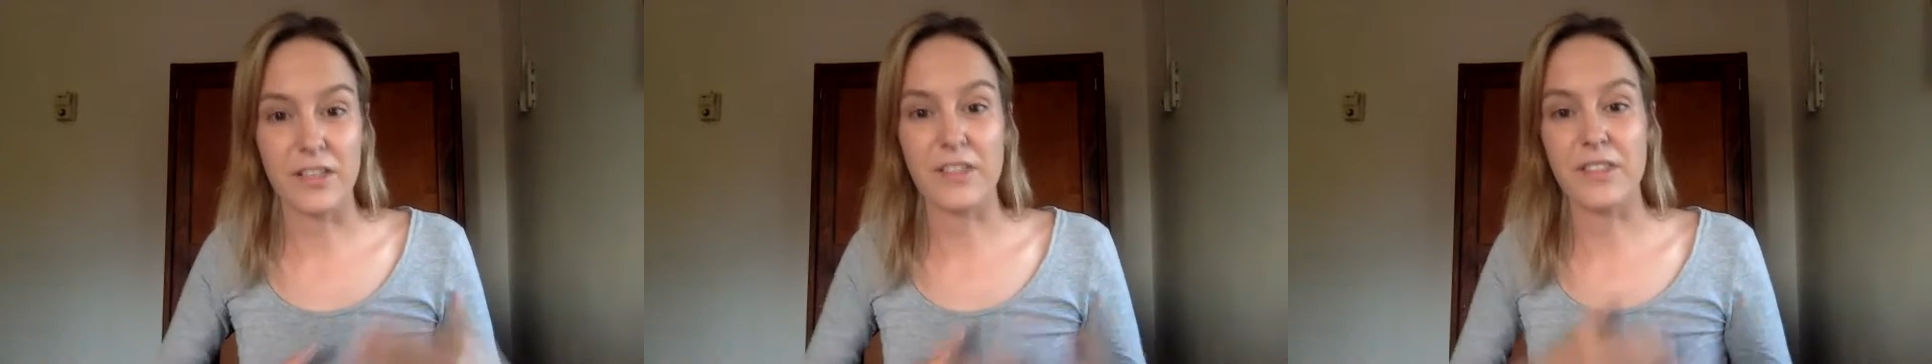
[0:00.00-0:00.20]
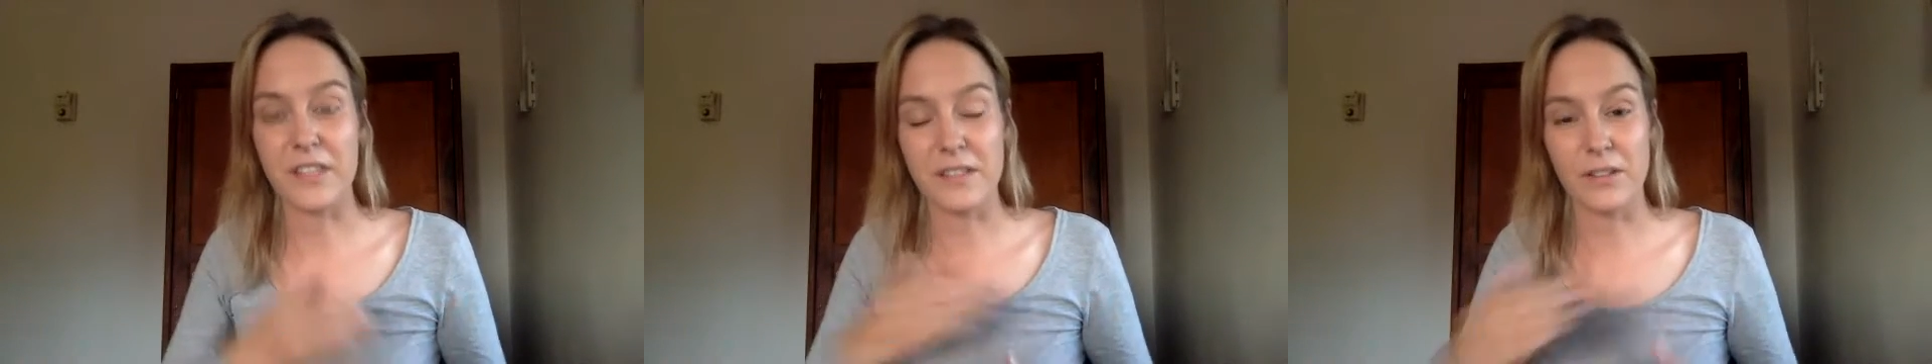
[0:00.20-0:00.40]

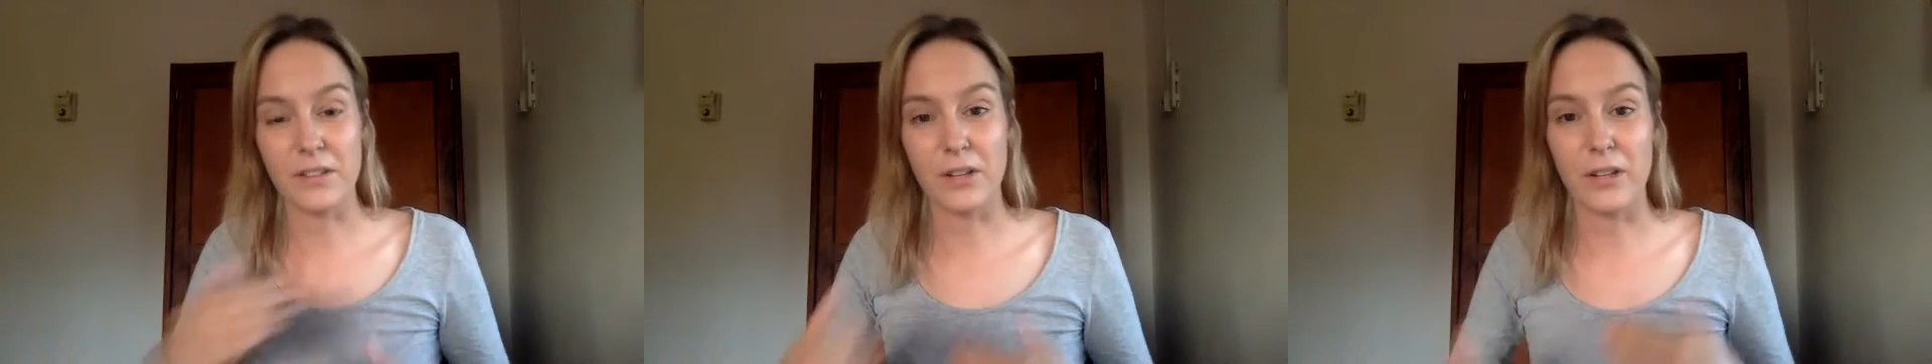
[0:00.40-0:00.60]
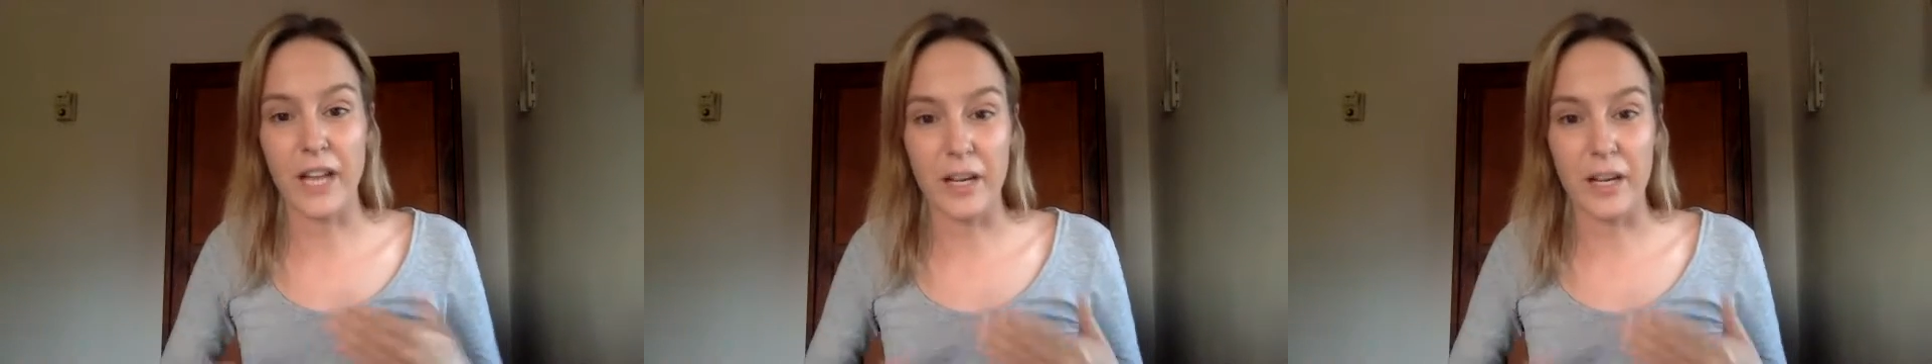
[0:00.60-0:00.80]
This will all
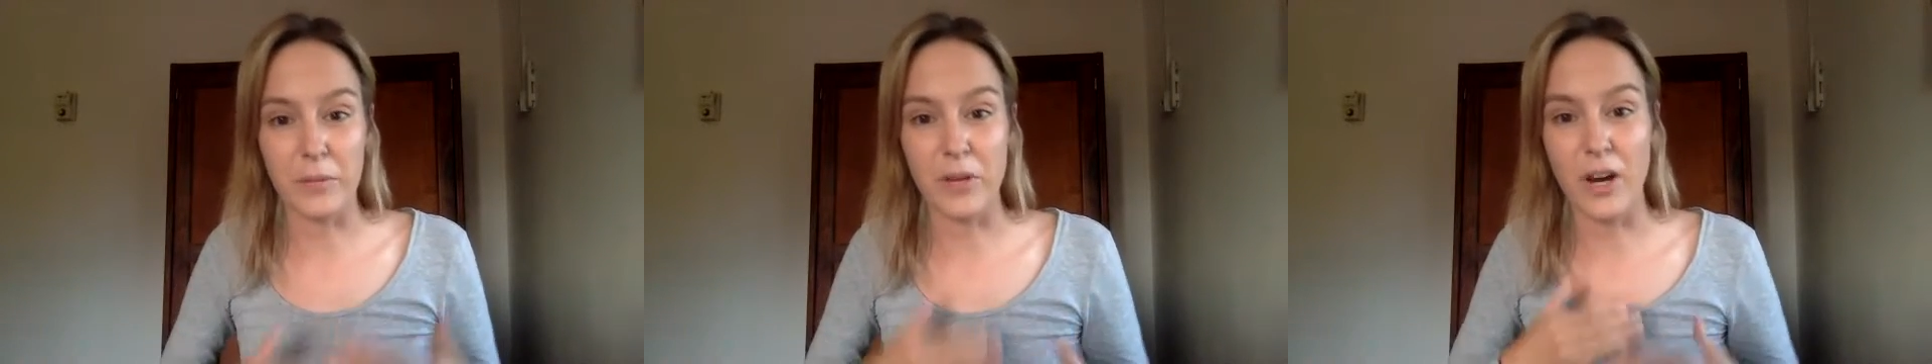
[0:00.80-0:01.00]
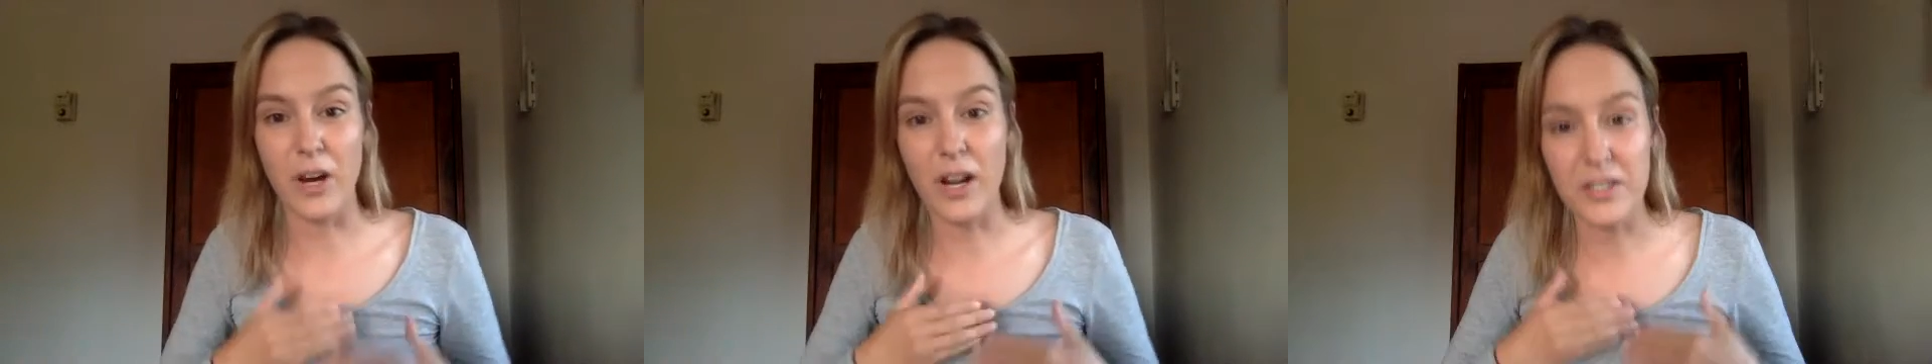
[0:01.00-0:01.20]
help the
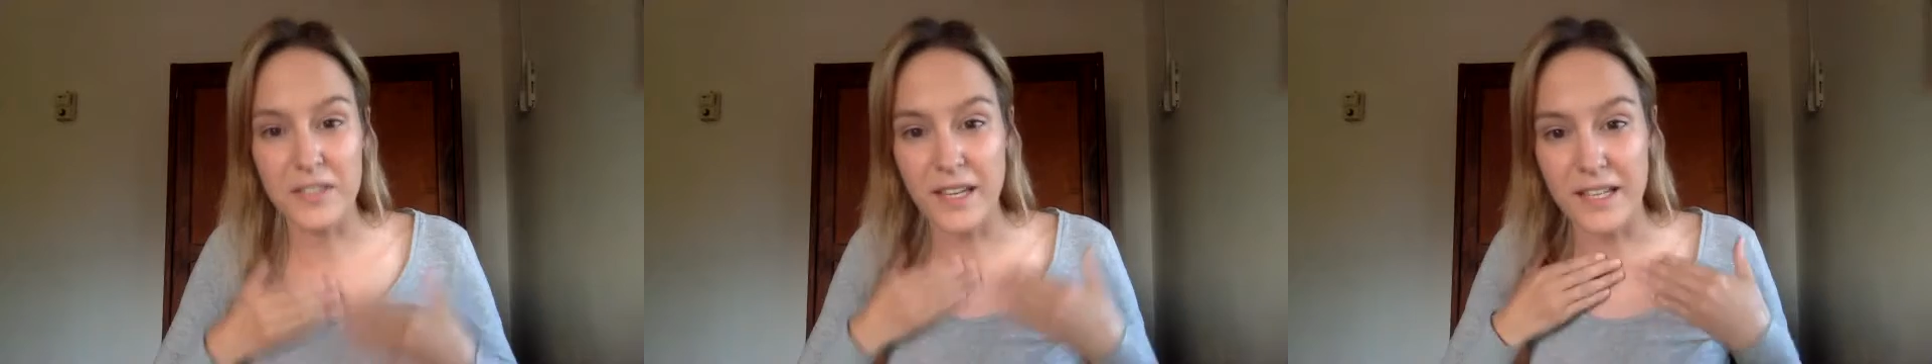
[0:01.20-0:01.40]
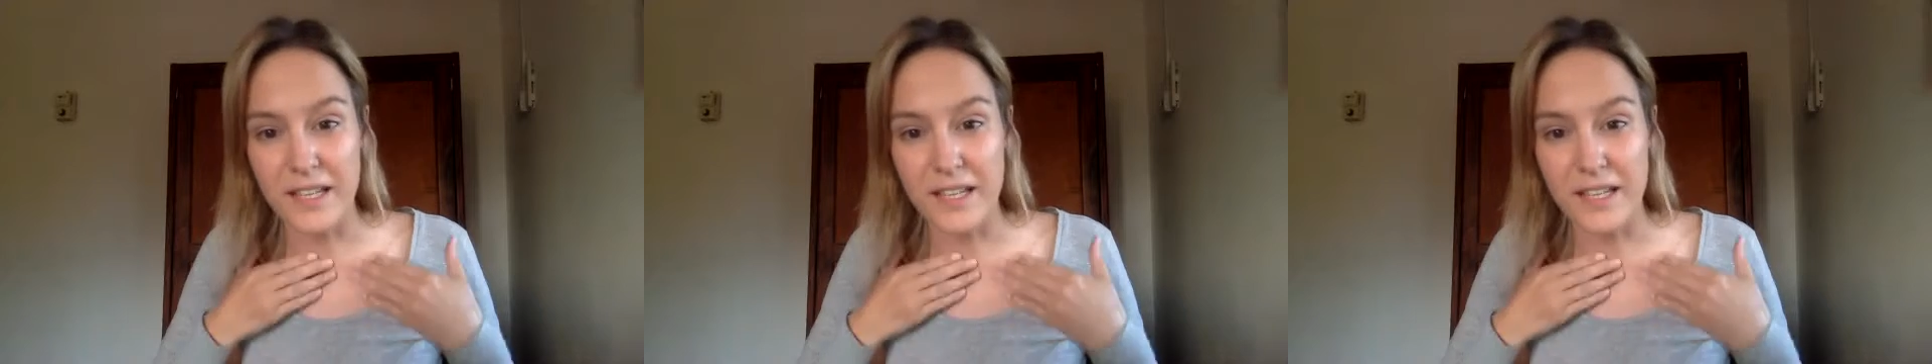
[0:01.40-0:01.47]
hot air